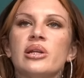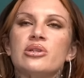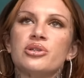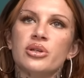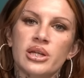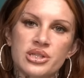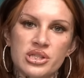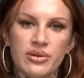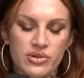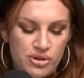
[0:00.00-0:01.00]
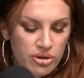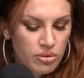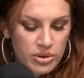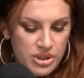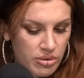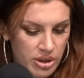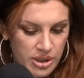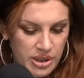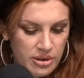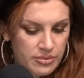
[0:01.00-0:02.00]
it's also like, is this even true? What's going on
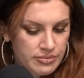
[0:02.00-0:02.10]
here?